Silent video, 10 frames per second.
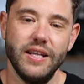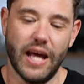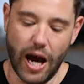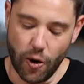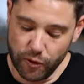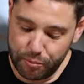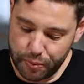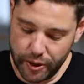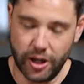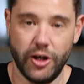Now we've
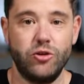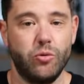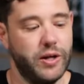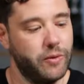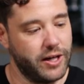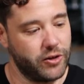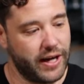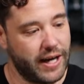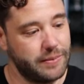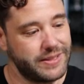preloaded 21
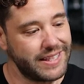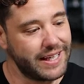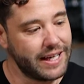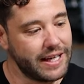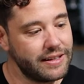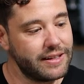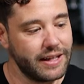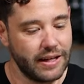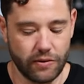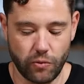grams into
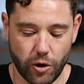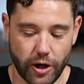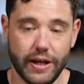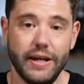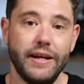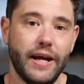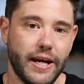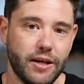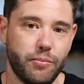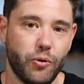the Rocket
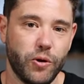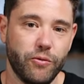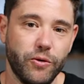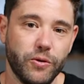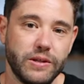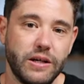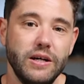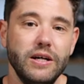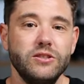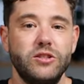naked portafilter.
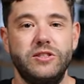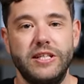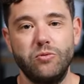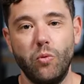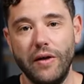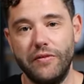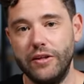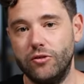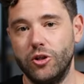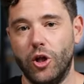So just one
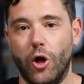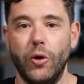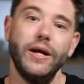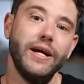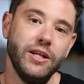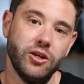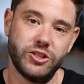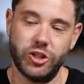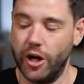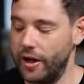thing to note, in
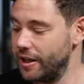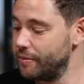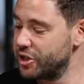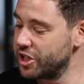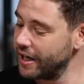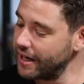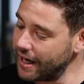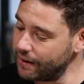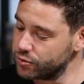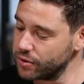Australia, the machine
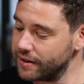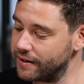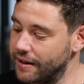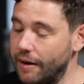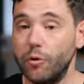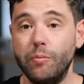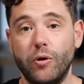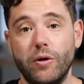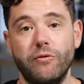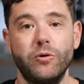comes with a double
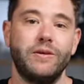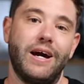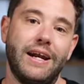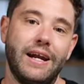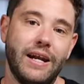portafilter and a